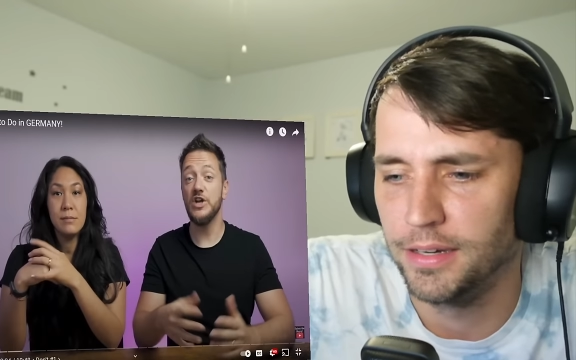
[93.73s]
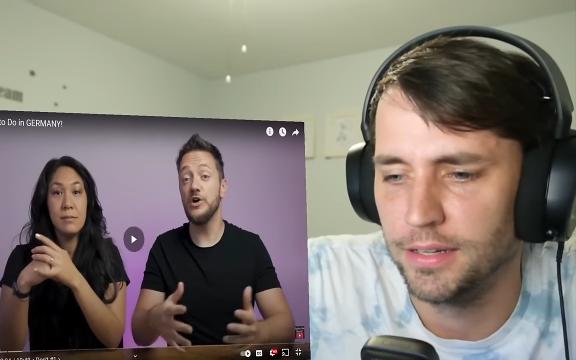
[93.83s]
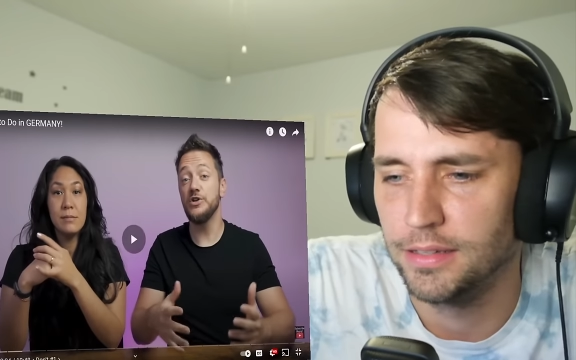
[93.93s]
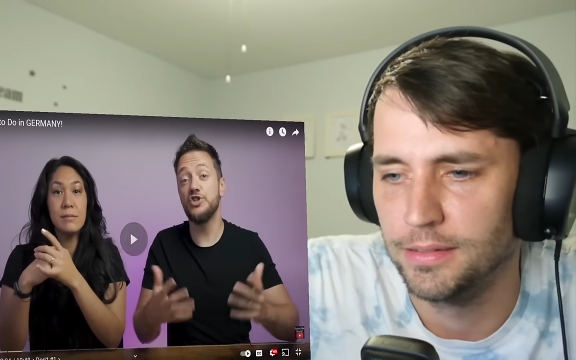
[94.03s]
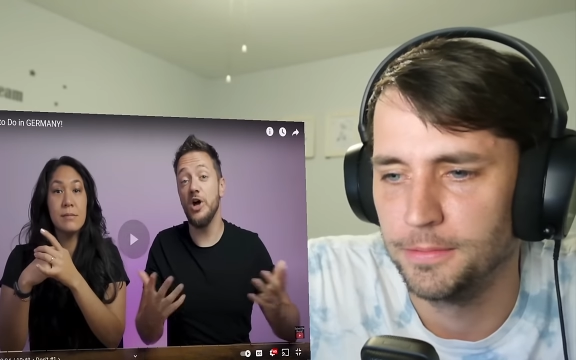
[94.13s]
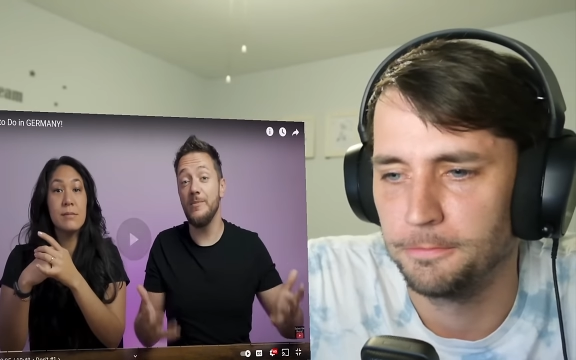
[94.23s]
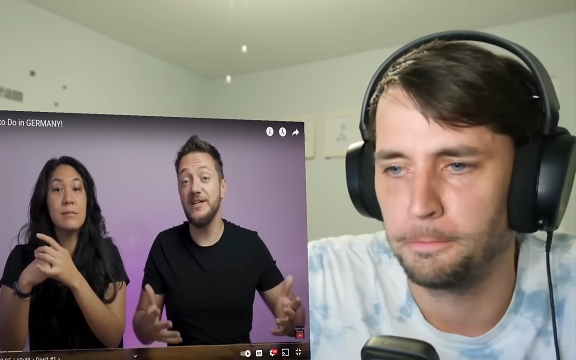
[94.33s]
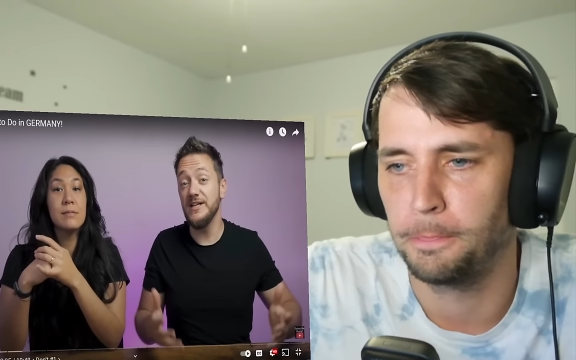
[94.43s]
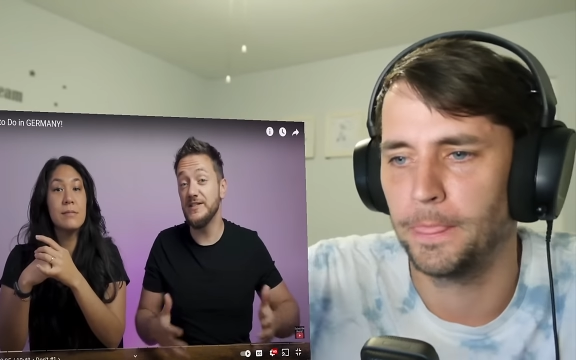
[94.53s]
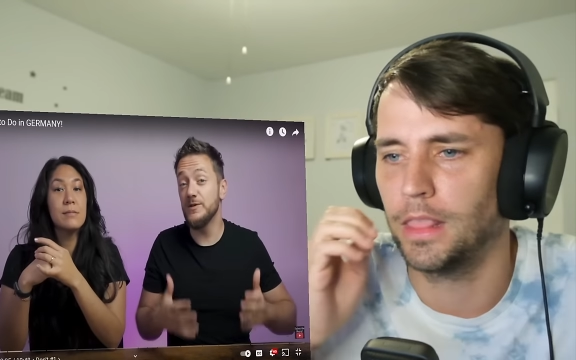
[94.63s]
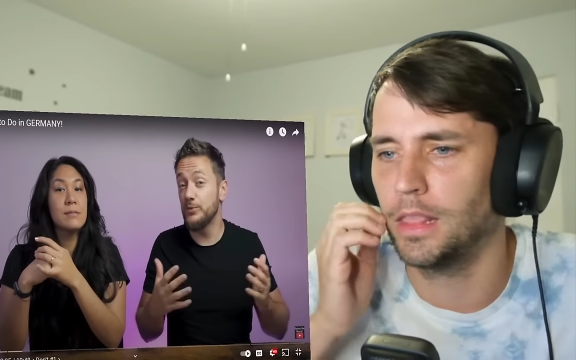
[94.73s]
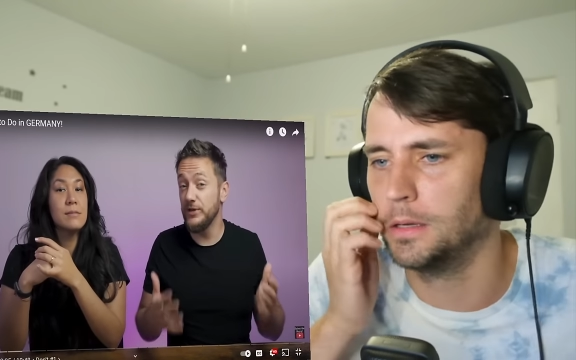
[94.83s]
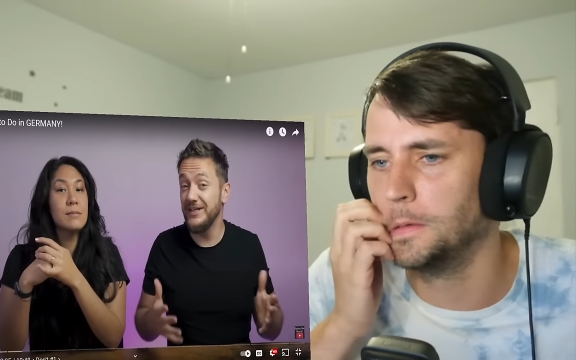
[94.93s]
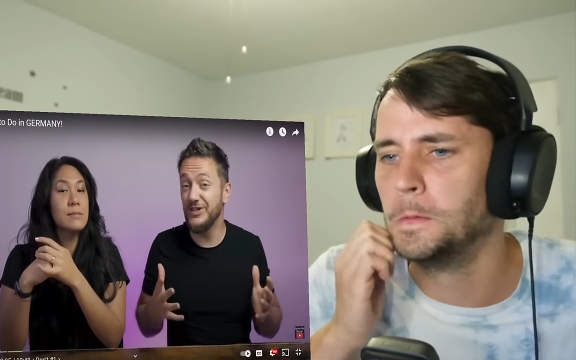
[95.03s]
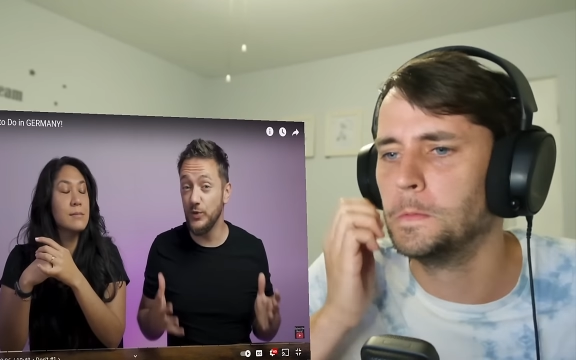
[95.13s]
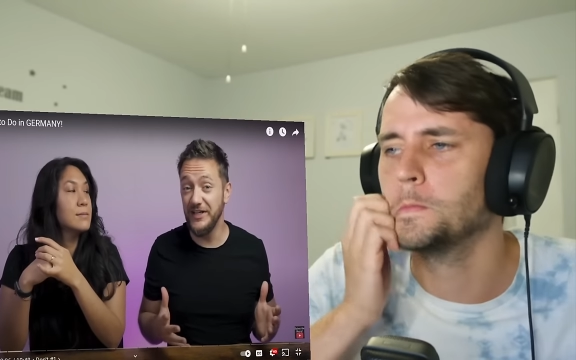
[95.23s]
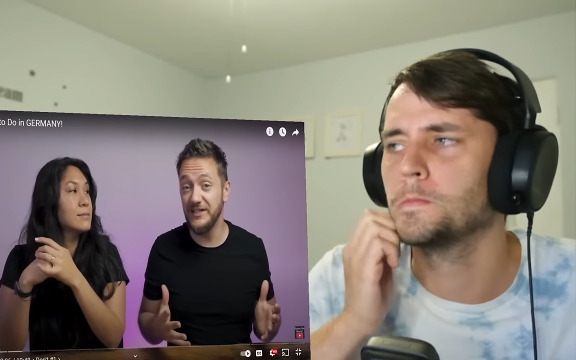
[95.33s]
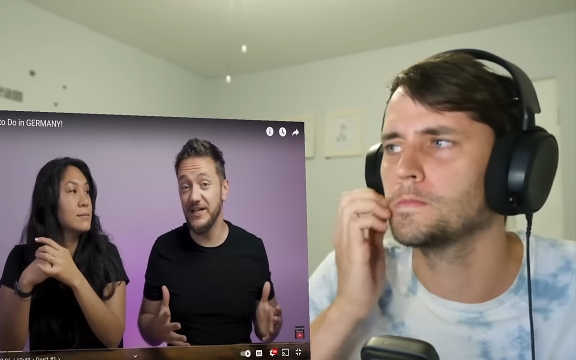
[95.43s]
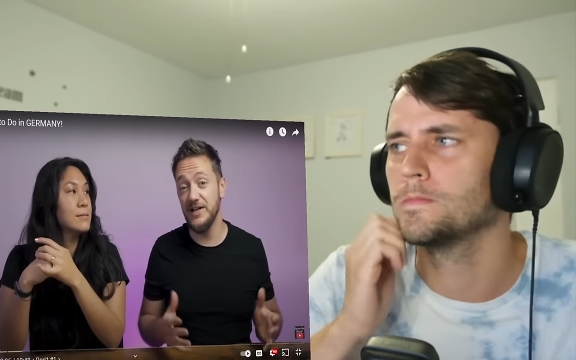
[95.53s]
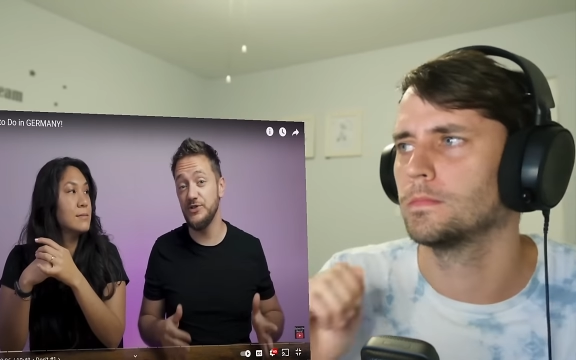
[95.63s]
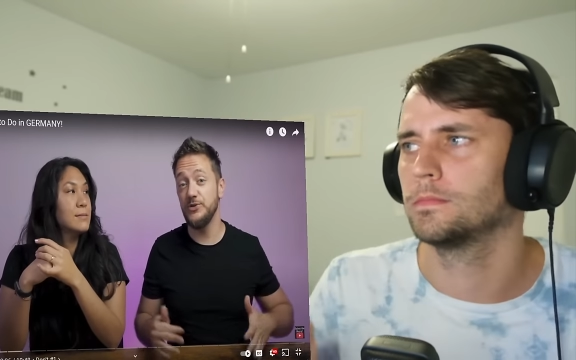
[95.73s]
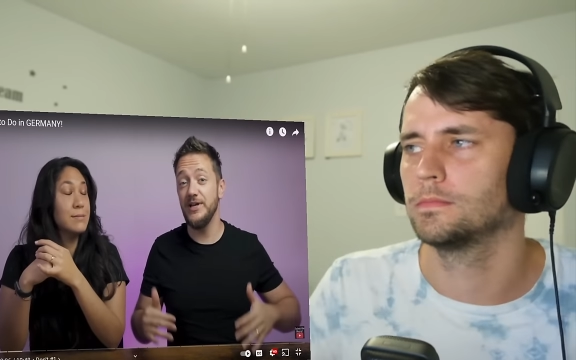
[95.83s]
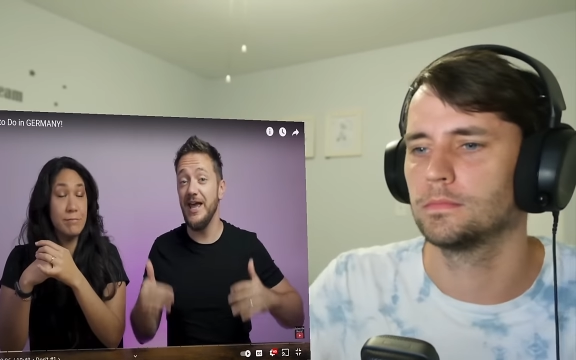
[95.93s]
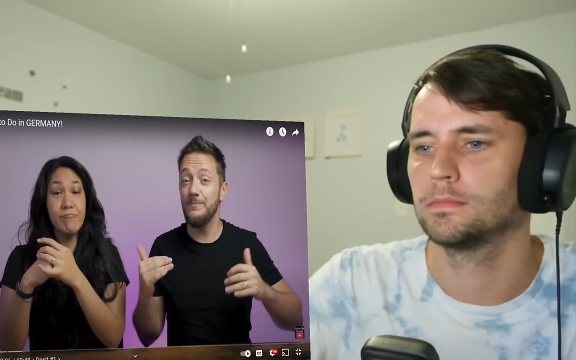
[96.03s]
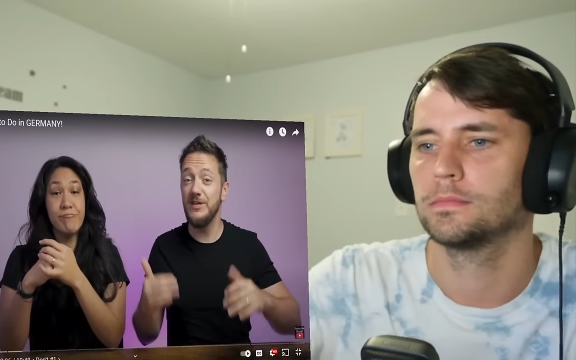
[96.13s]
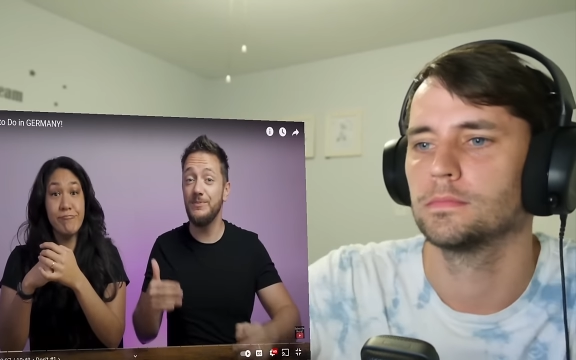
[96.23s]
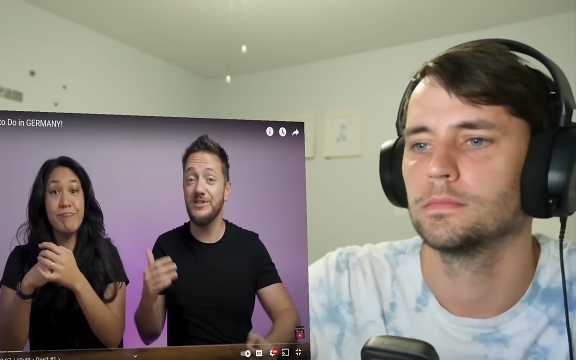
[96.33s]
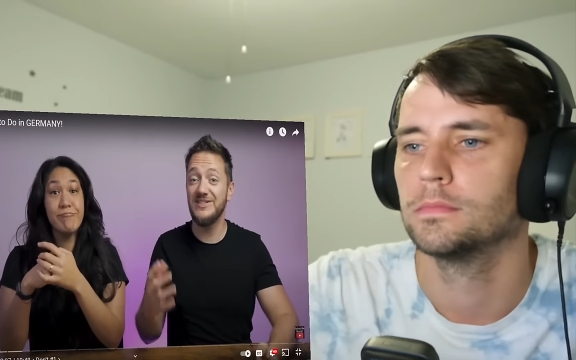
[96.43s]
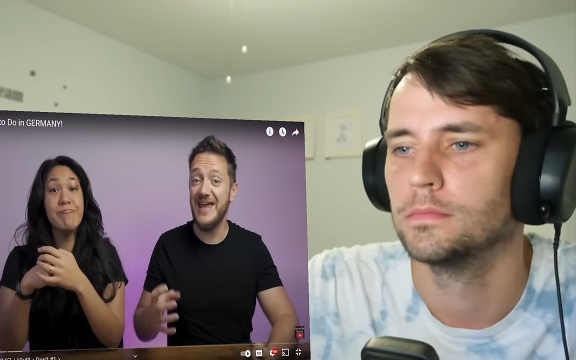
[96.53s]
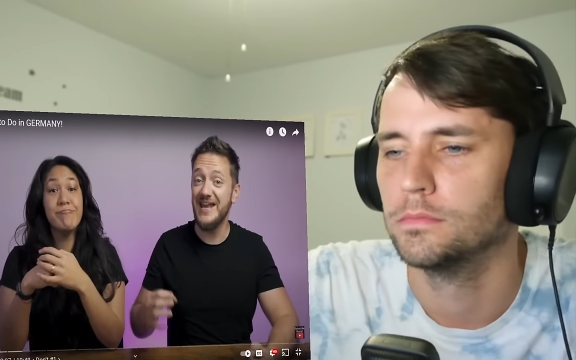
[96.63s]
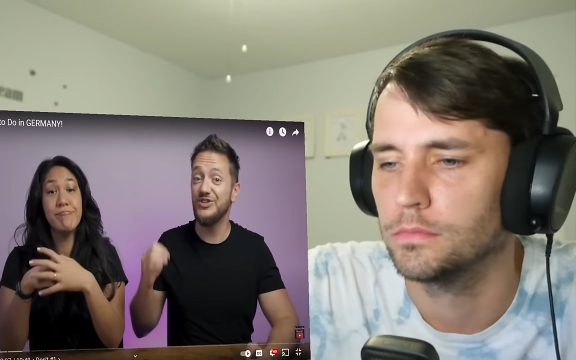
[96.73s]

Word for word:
Speaker 1: So Germany is a pretty green country and people tend